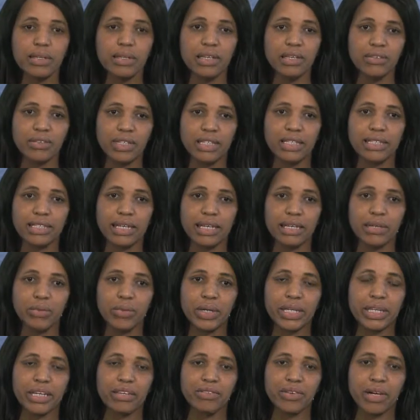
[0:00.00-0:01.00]
every day
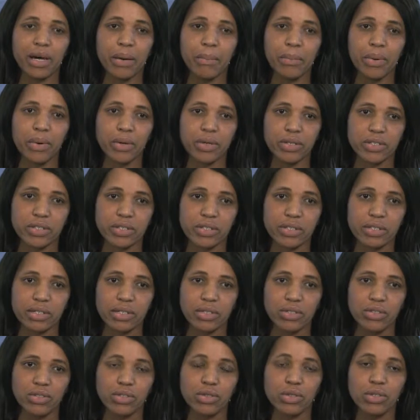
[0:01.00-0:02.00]
whenever I pass
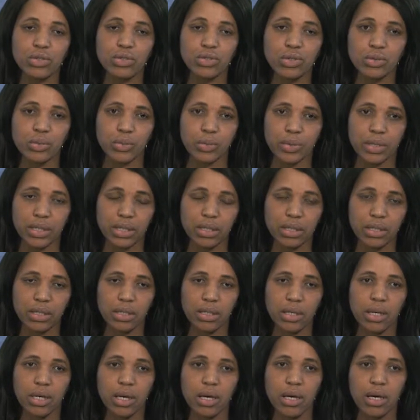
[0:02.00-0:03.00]
here to go to work,
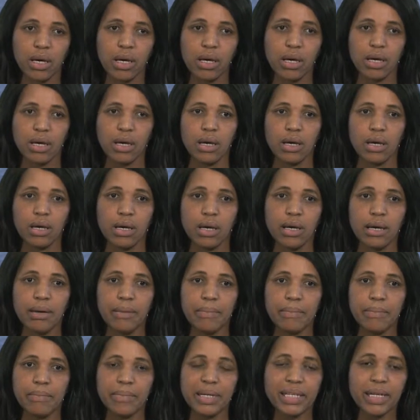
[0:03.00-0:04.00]

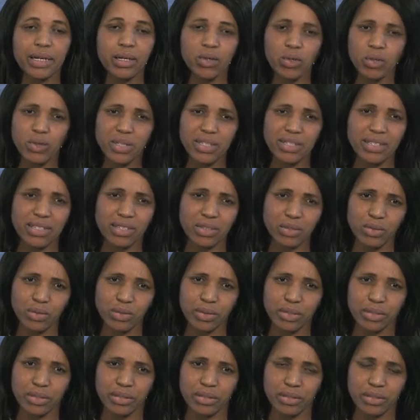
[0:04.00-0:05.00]
um, but I always
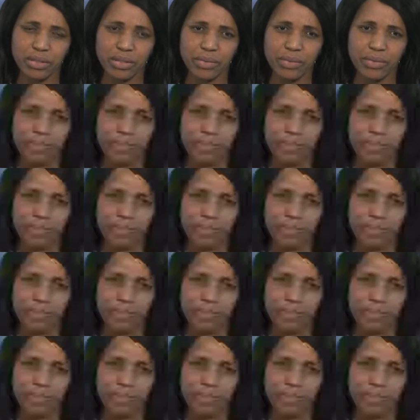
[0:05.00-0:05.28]
ignored it.